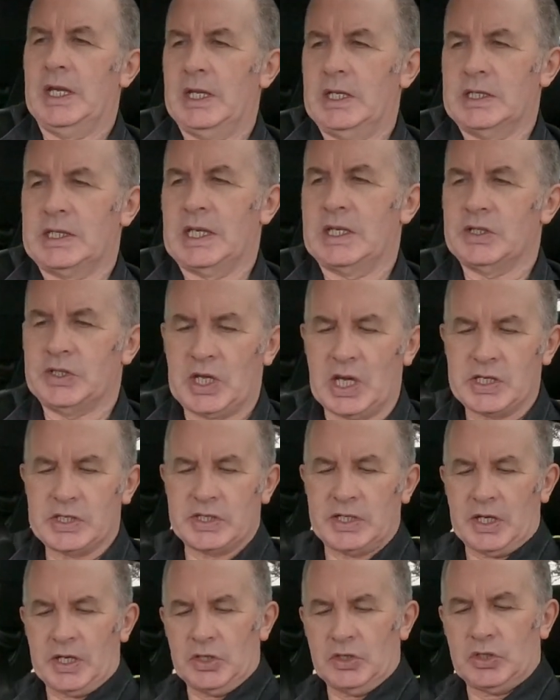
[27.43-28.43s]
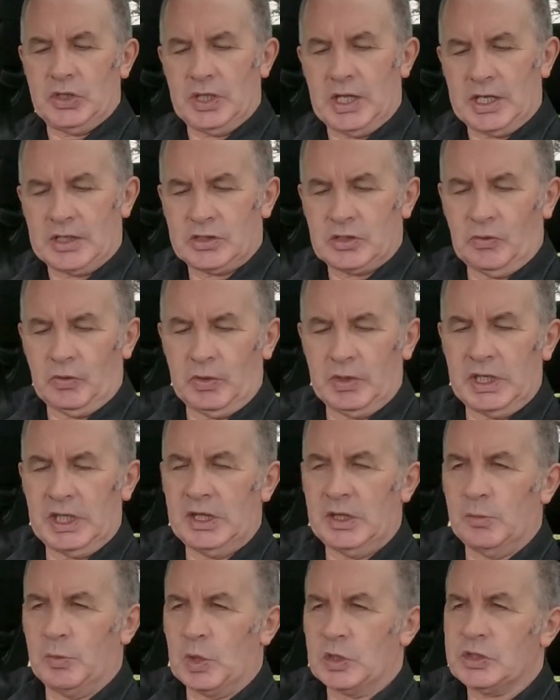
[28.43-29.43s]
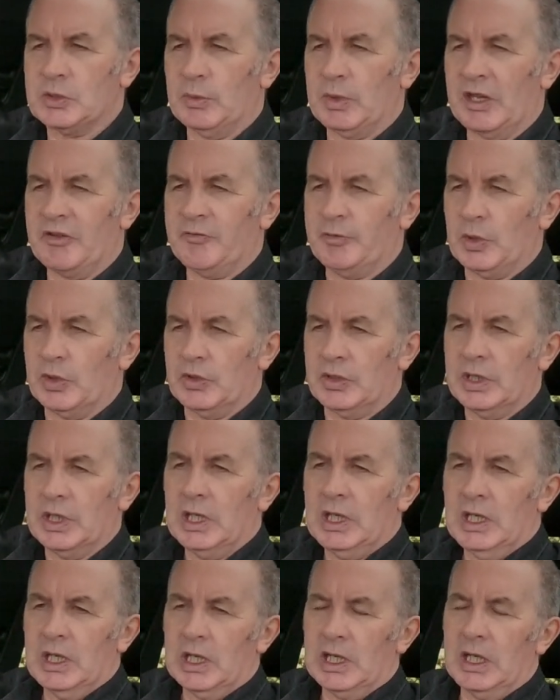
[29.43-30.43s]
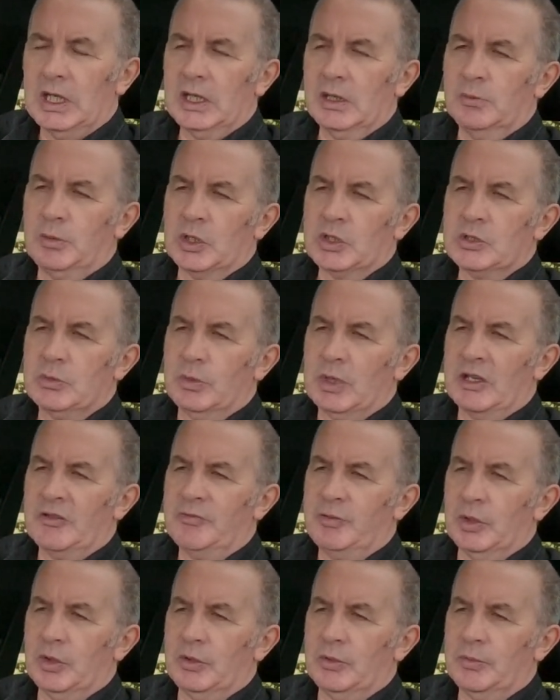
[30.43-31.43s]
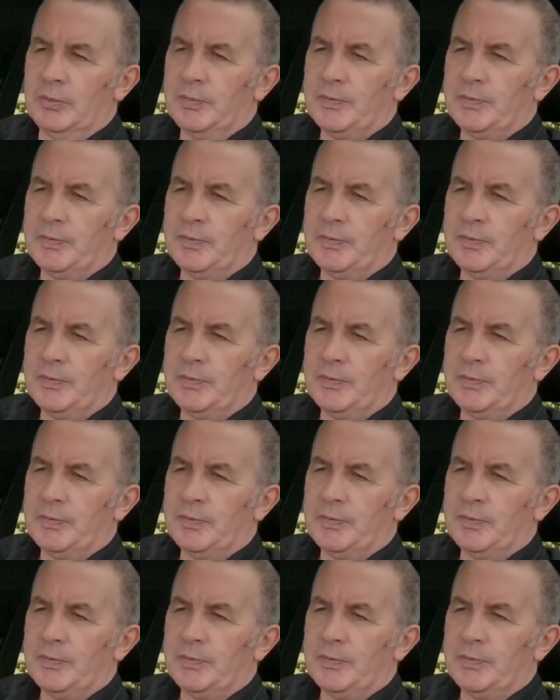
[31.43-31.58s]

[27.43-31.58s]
It says destination there, so we need the bottom left button. Click the bottom left button.